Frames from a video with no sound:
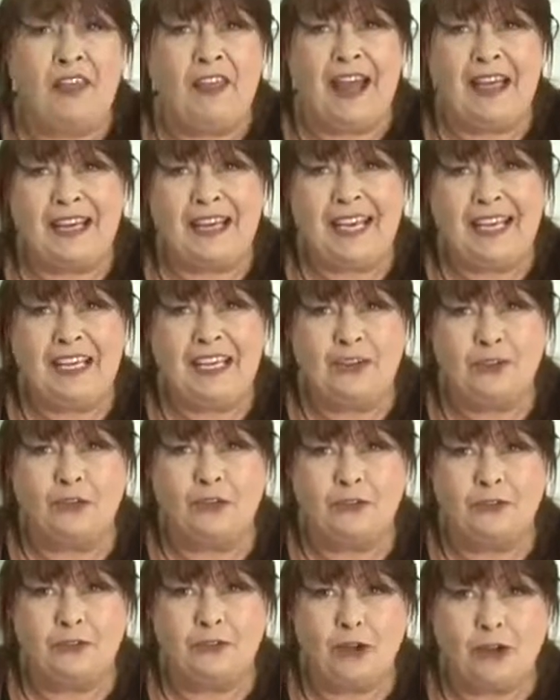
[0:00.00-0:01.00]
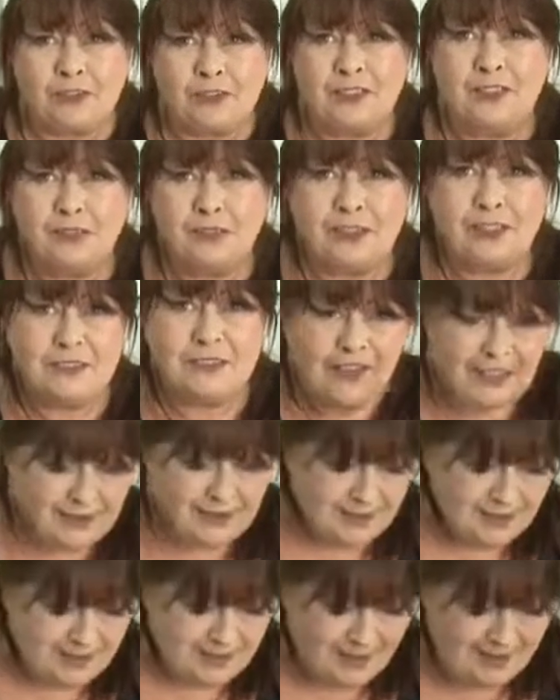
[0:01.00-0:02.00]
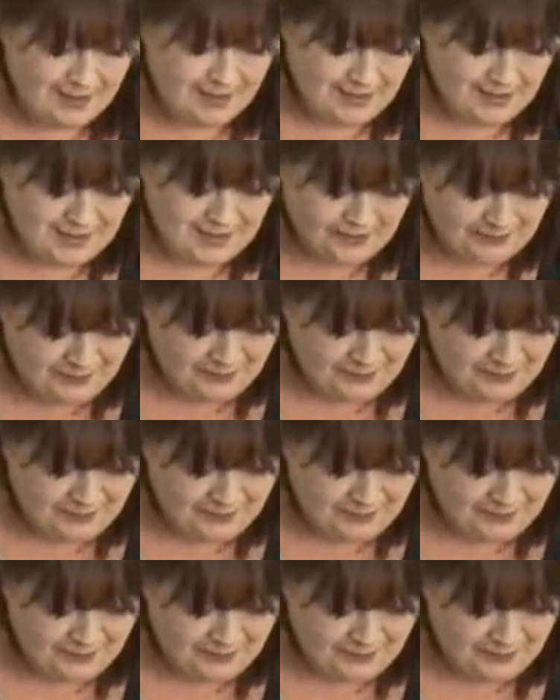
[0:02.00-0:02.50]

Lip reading: that keen on lots and lots of exercise."